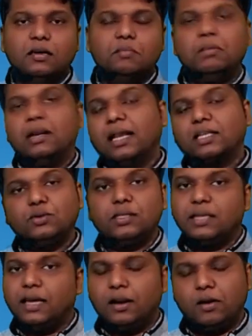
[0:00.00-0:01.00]
but actually
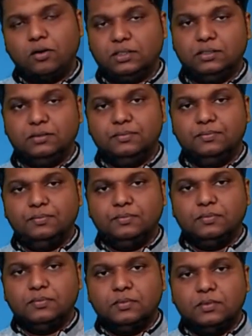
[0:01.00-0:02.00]
they are not.
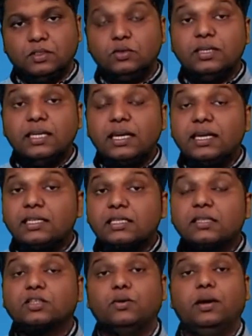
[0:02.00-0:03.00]
So here it is
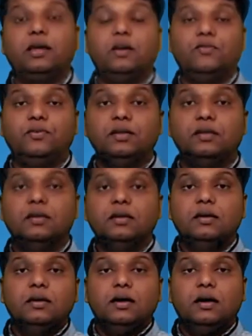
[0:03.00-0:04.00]
the square of
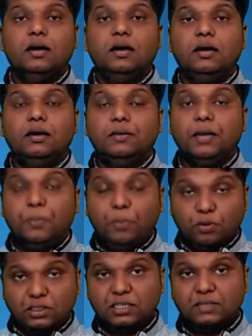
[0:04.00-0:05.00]
a
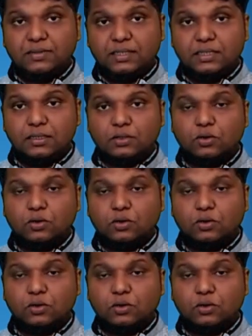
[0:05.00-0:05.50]
positive integer.